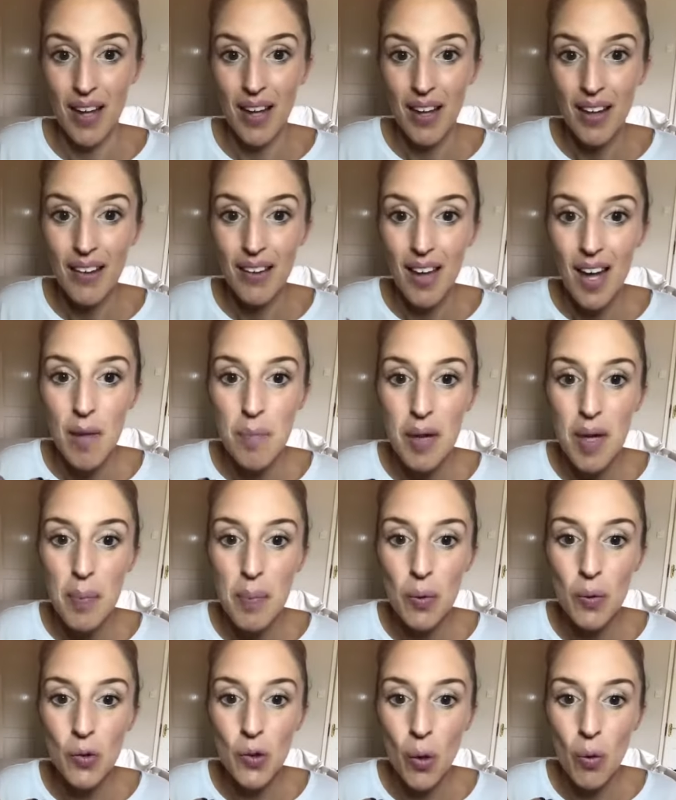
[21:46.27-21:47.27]
let
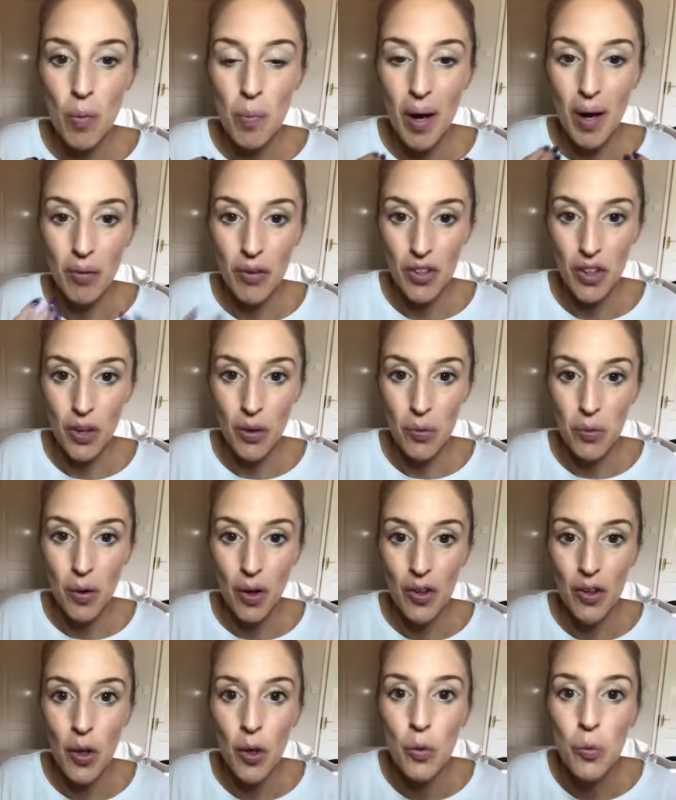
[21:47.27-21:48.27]
people know about you
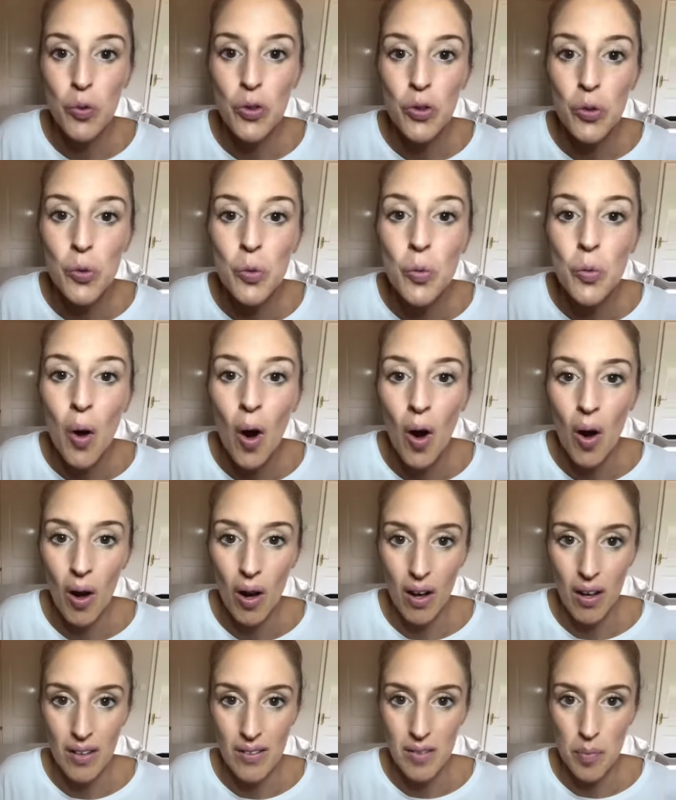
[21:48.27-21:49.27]
and who you
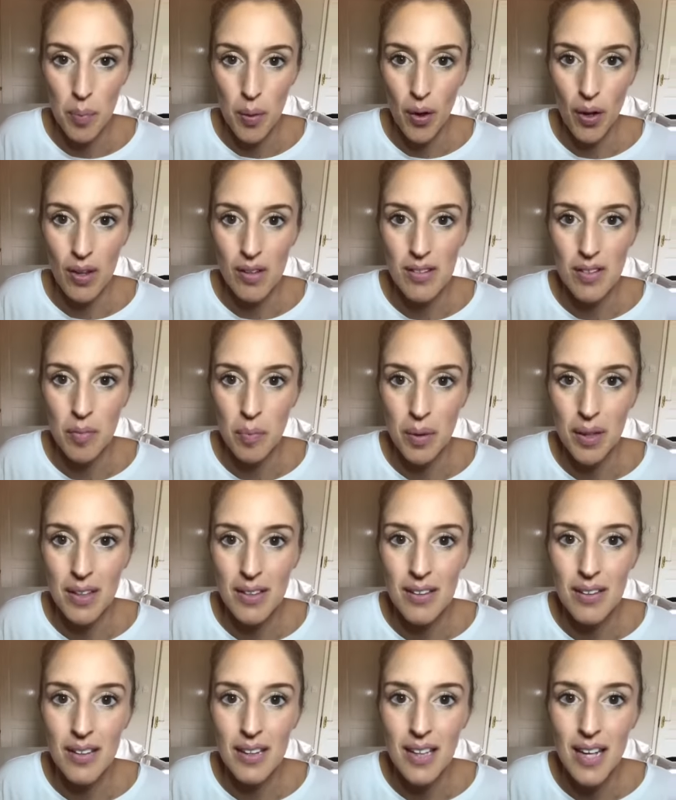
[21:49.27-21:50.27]
are as a person, because
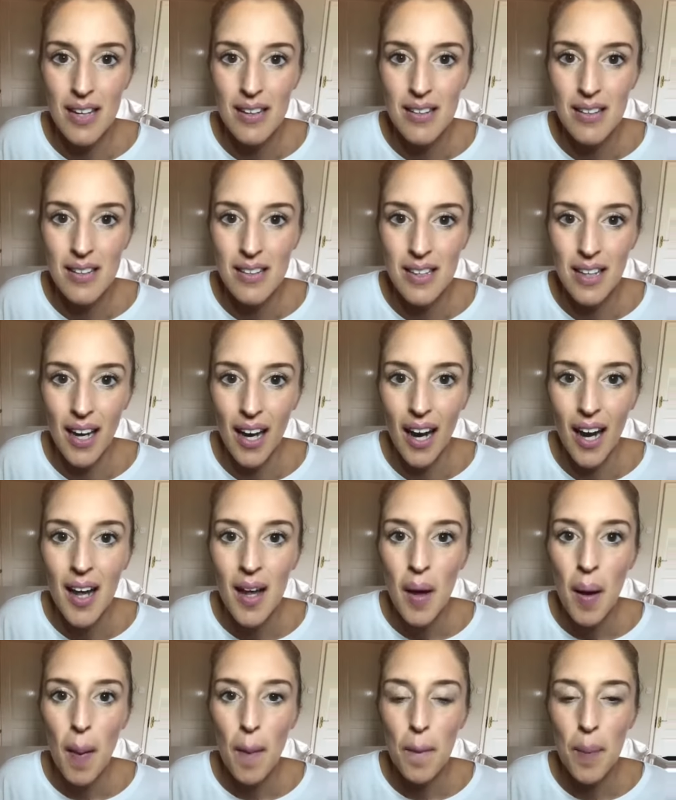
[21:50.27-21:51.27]
at the end of the day,
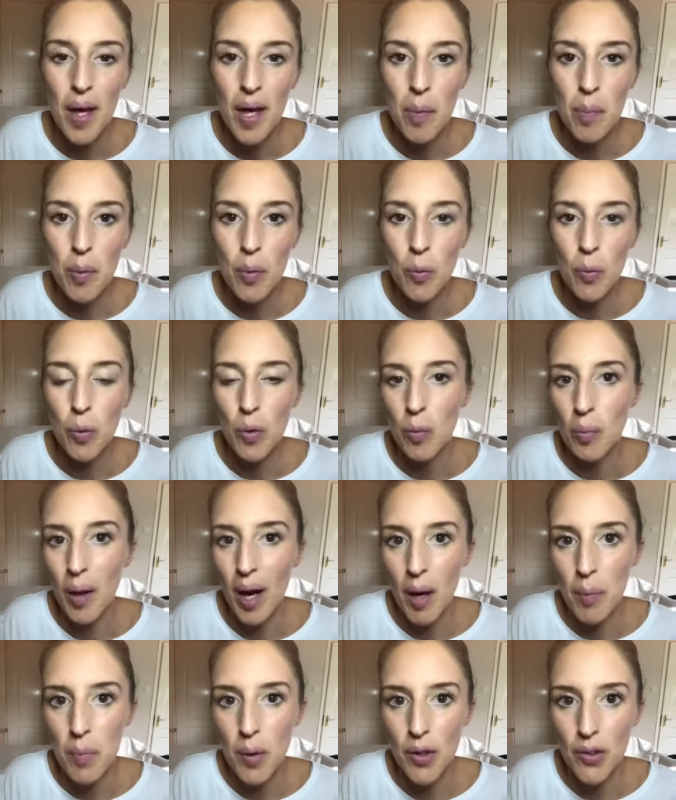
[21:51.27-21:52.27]
people will buy
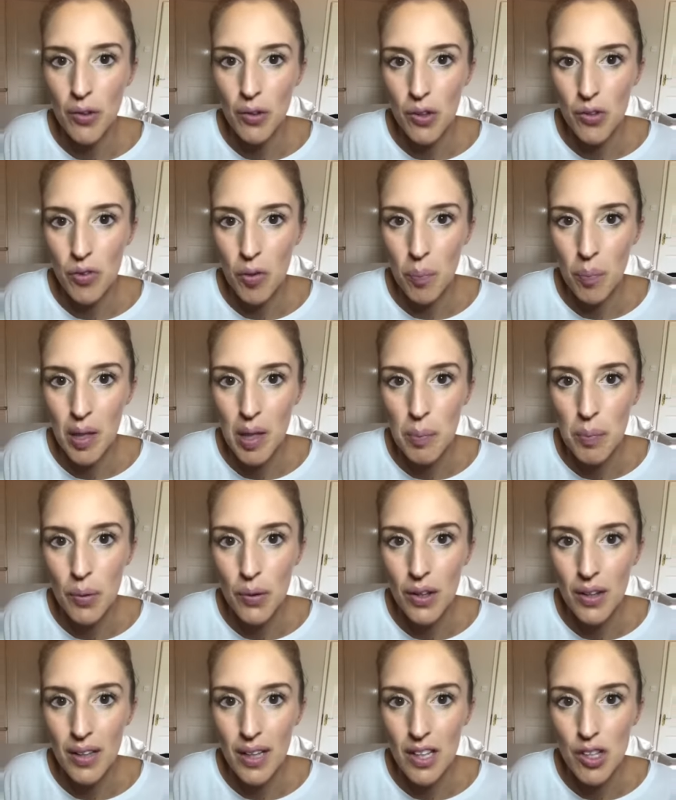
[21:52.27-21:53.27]
products from people
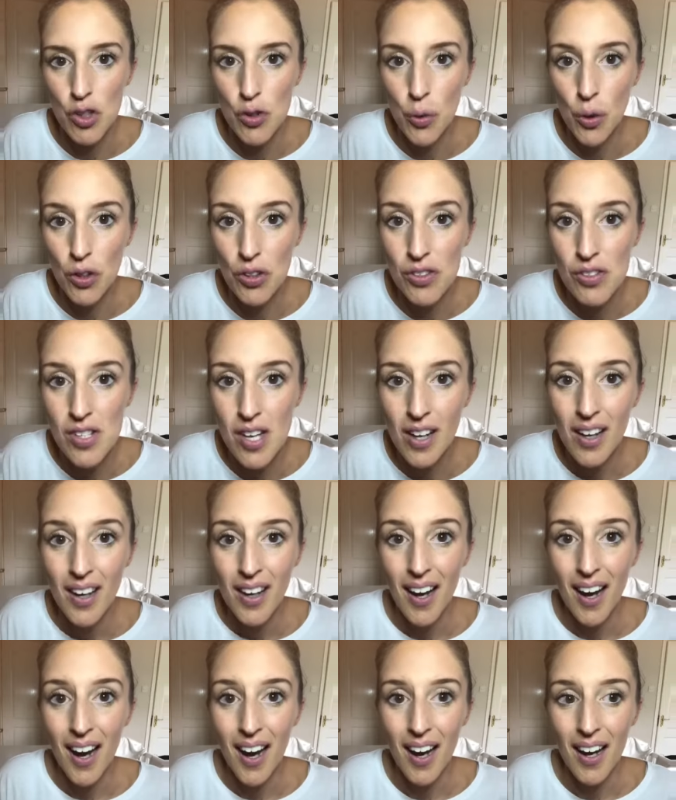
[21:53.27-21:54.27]
that they trust,
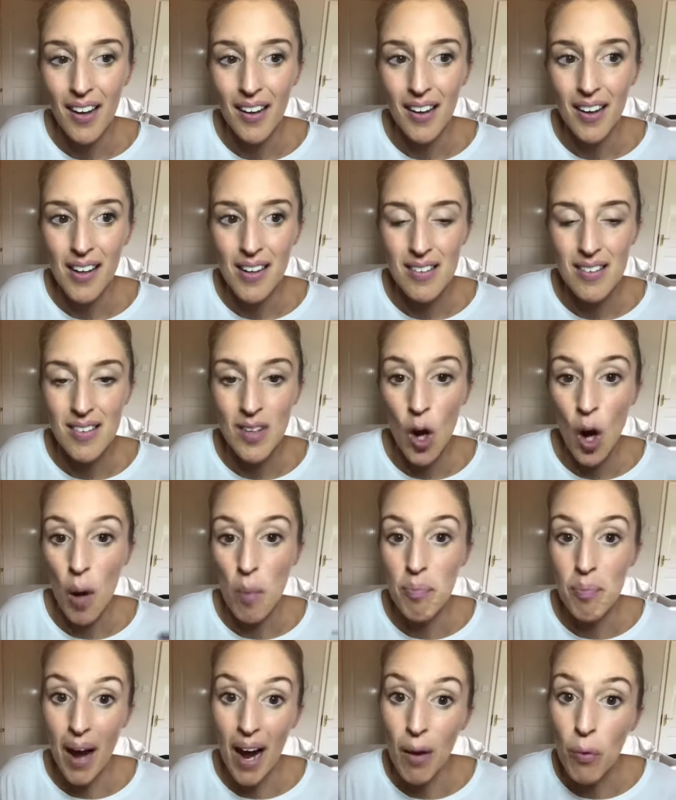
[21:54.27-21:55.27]
and it's not
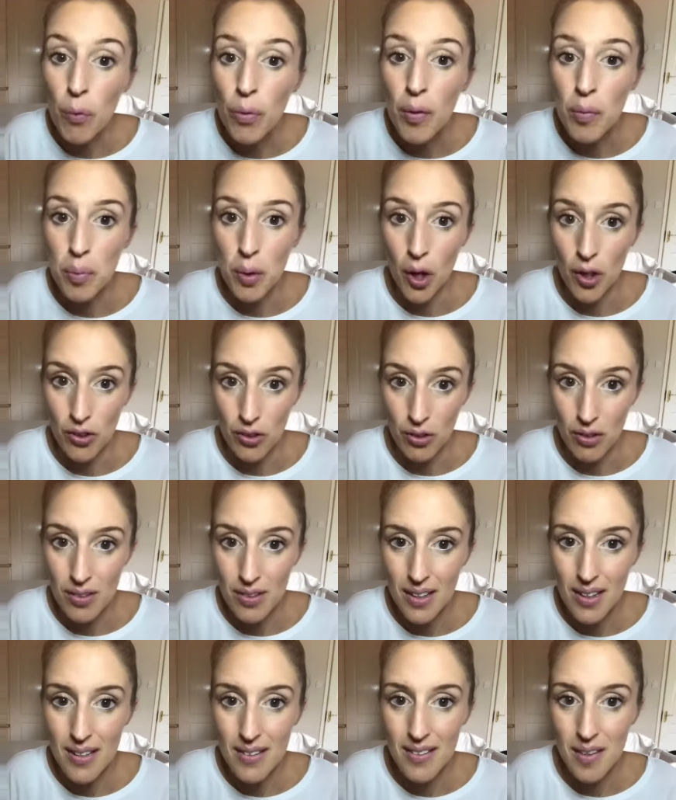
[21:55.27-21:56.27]
about the product,
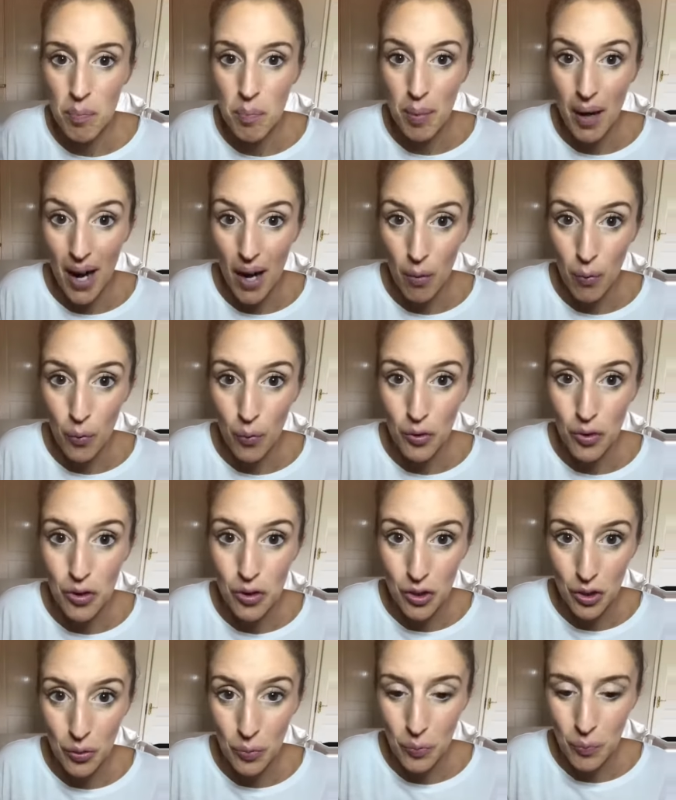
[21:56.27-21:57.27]
it's about
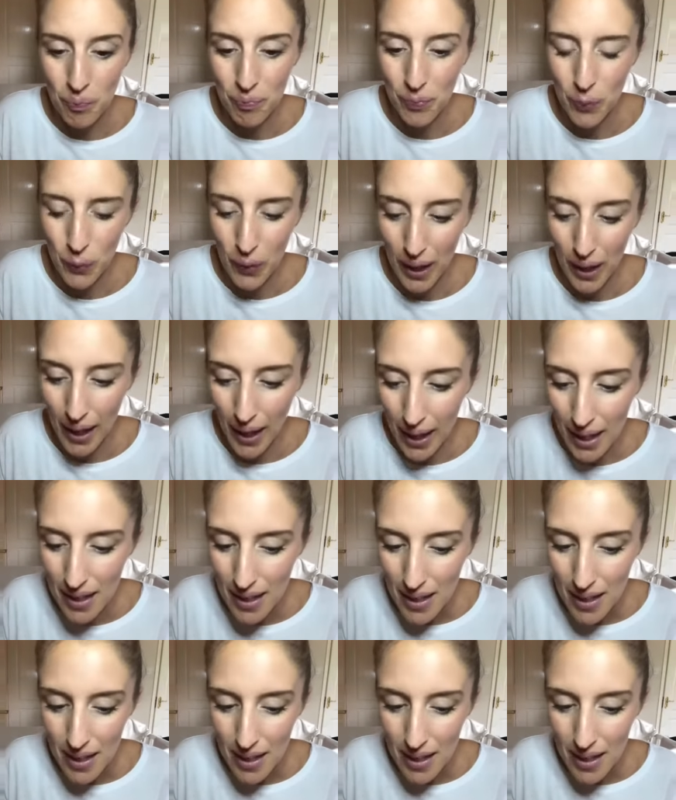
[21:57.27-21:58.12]
you, okay?